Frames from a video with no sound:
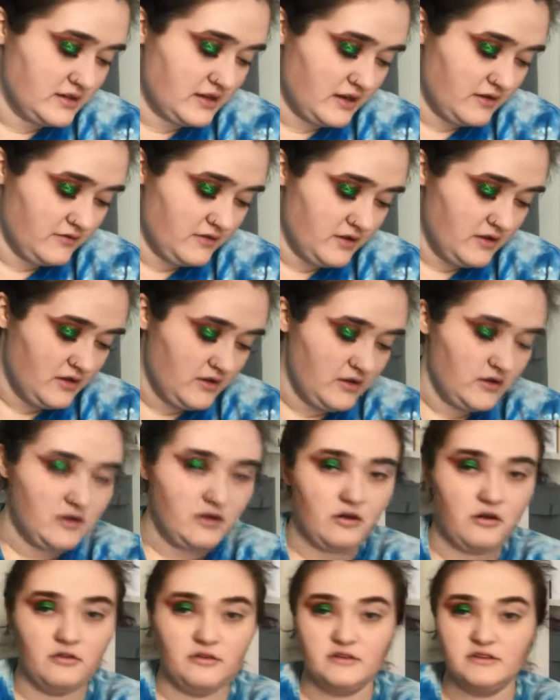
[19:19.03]
to have
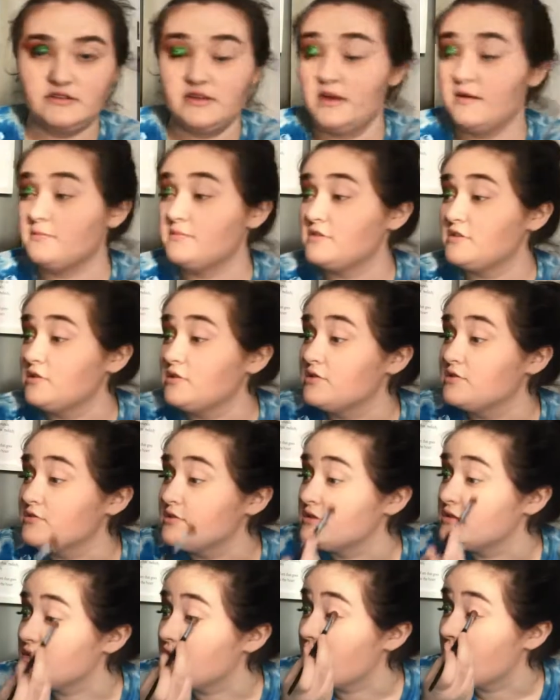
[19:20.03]
all these hip
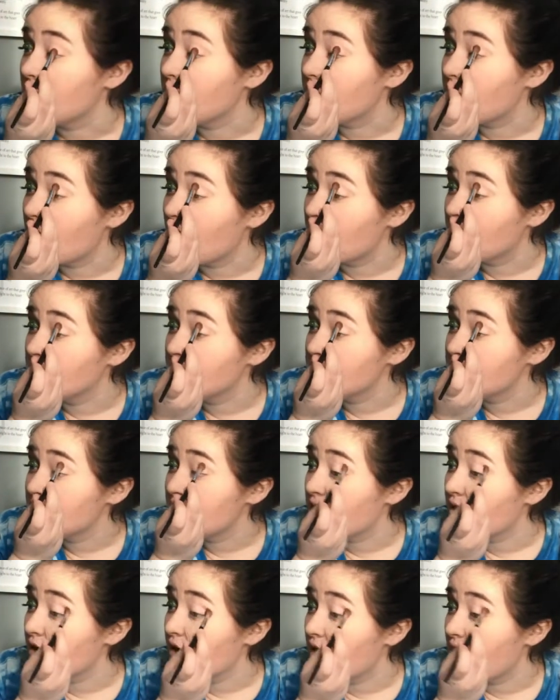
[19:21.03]
surgeries and hip problems that
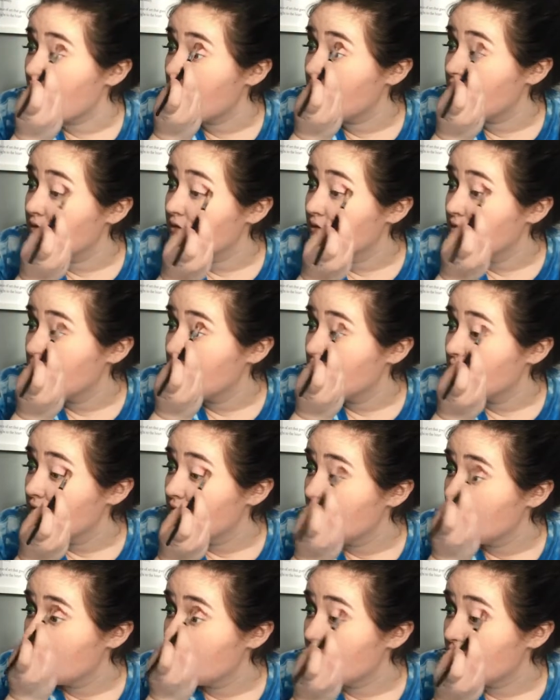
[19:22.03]
I had.
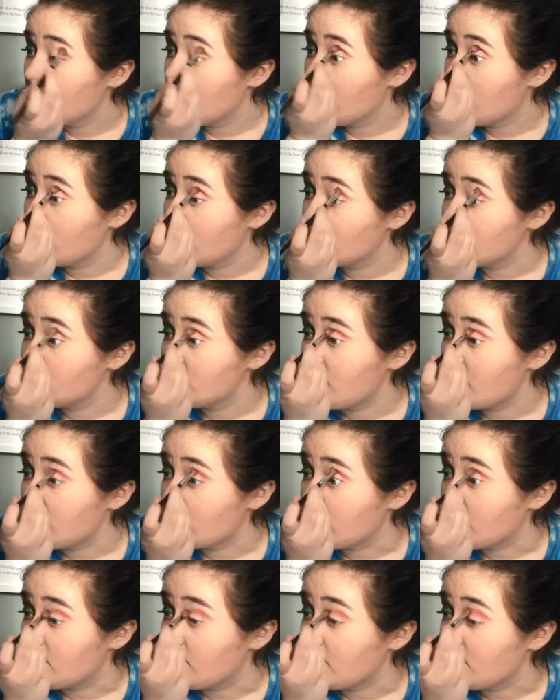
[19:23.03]
Like, that's
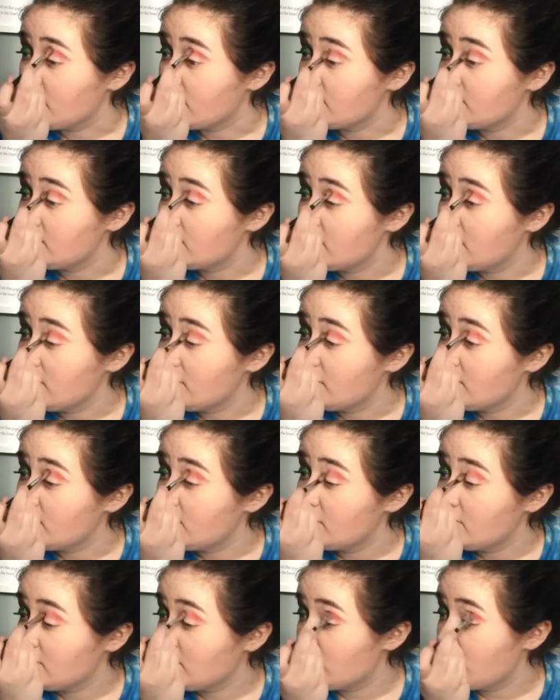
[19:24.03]
another thing. It's like,
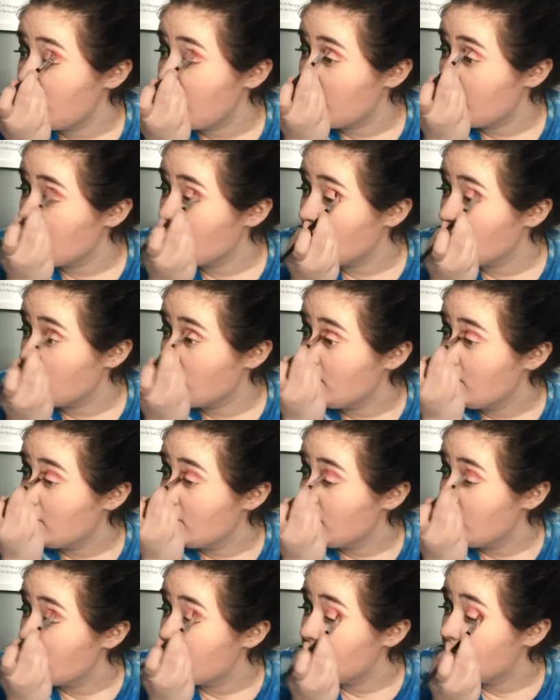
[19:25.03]
people
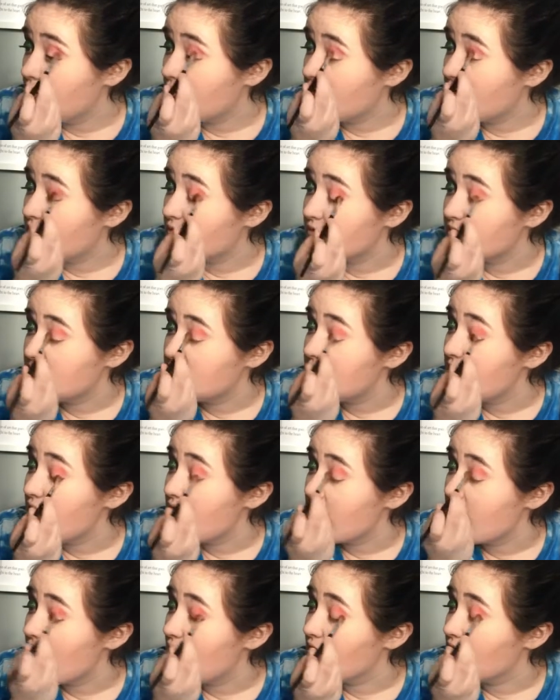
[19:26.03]
don't
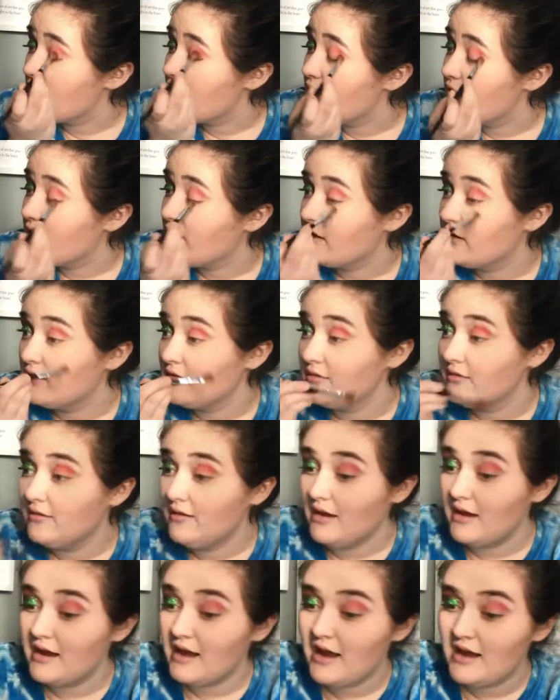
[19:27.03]
understand that, like, I didn't
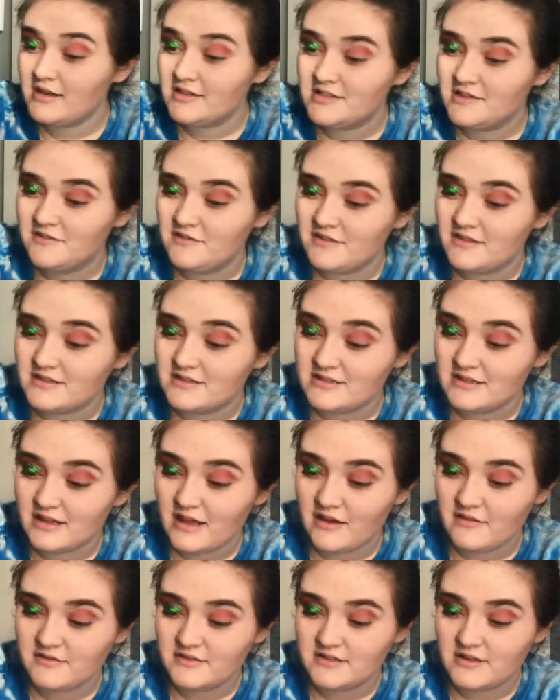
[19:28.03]
ask for this
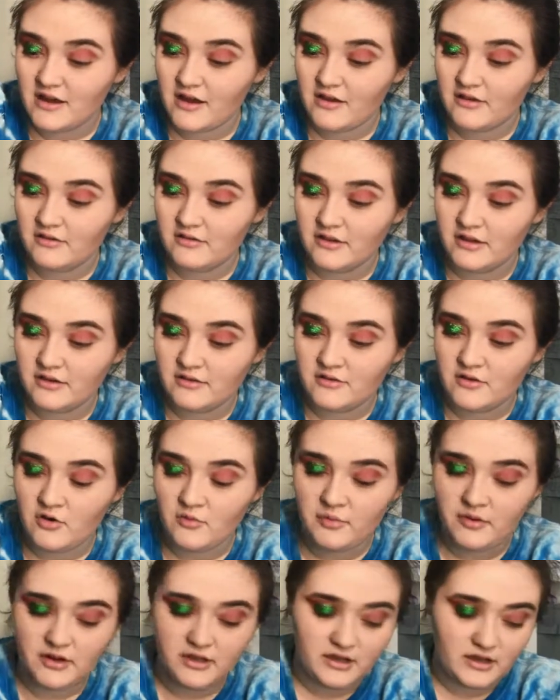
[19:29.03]
lifestyle. Like,
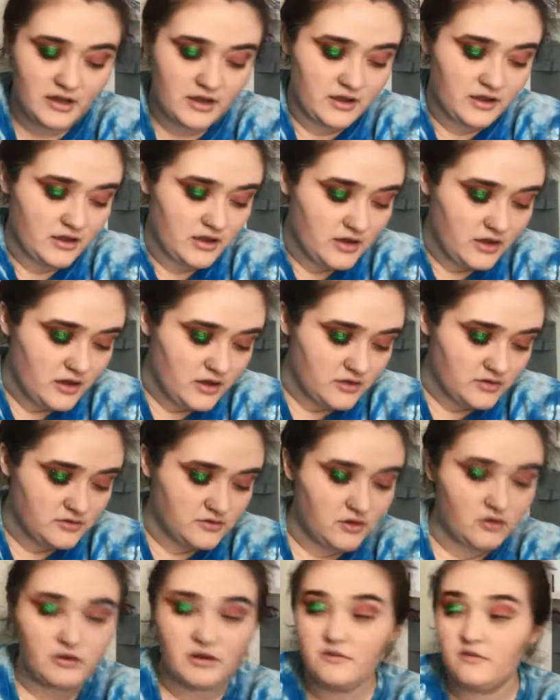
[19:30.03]
nobody, I
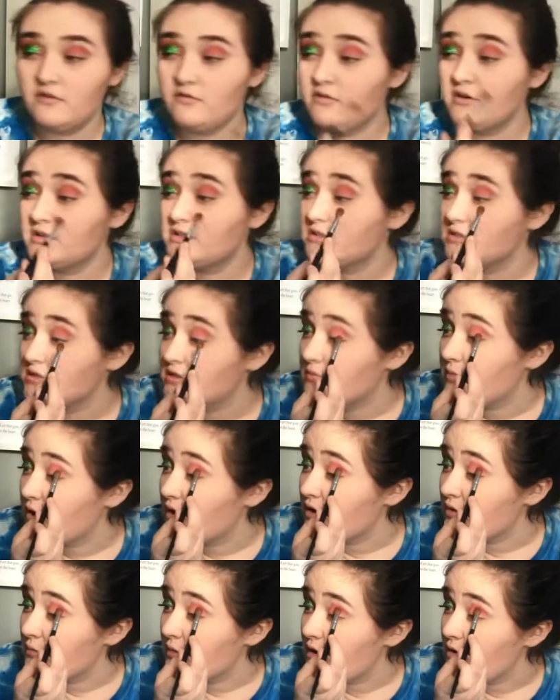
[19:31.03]
don't even wish this
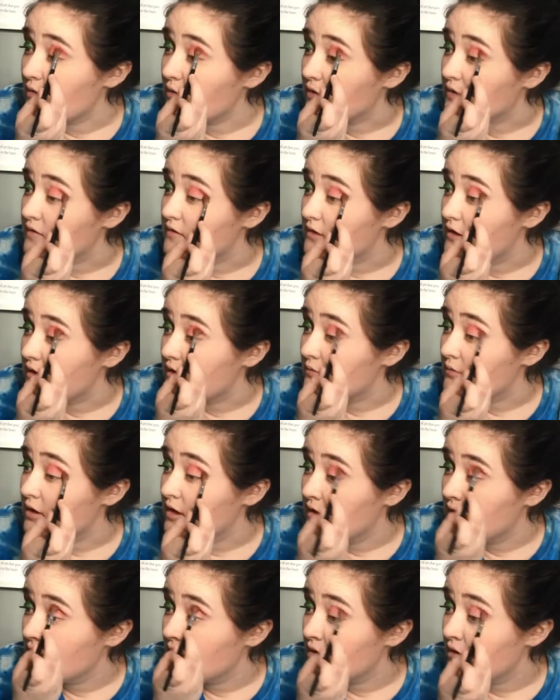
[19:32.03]
upon my worst
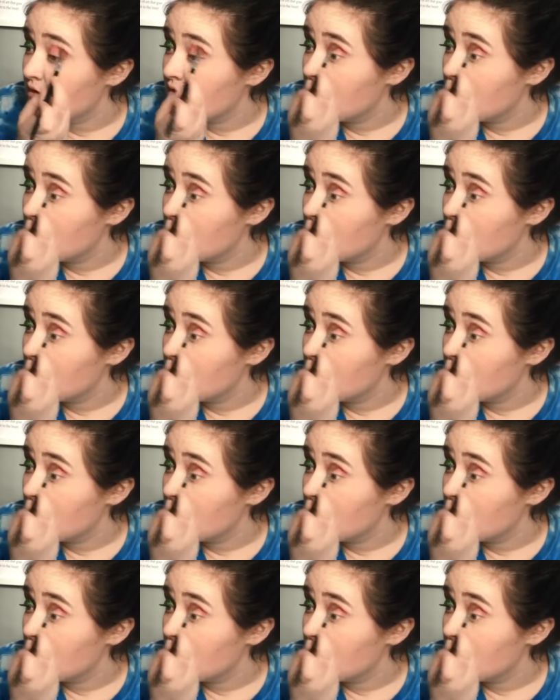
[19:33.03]
enemy.